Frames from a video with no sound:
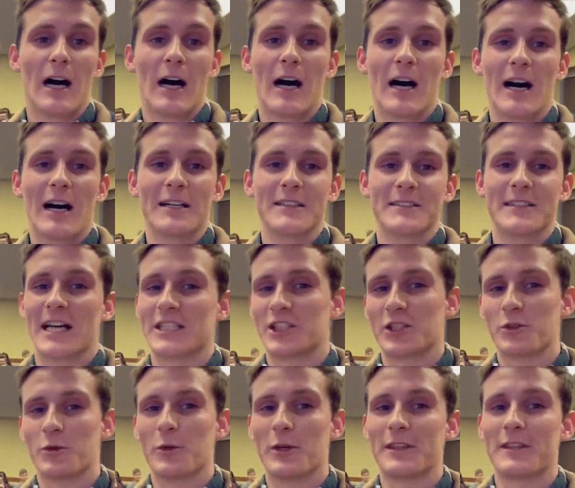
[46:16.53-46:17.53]
Uh, that's
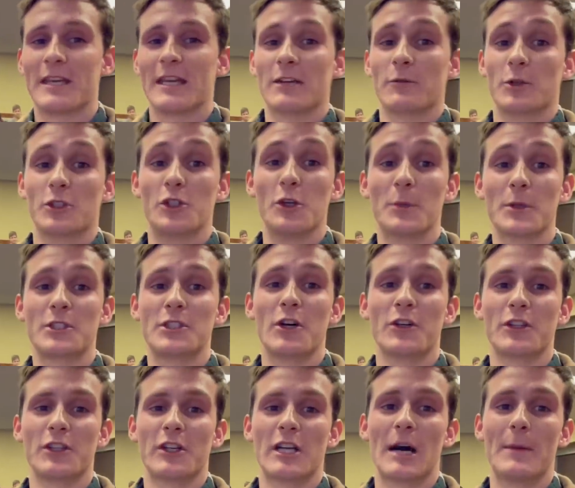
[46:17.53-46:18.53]
just what we think. We're super
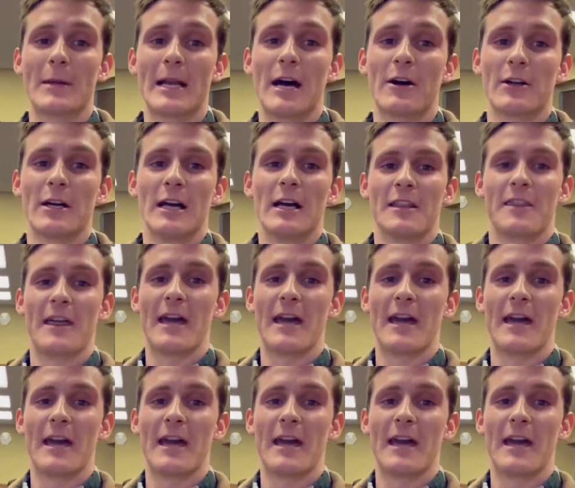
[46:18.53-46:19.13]
stoked that you're coming out.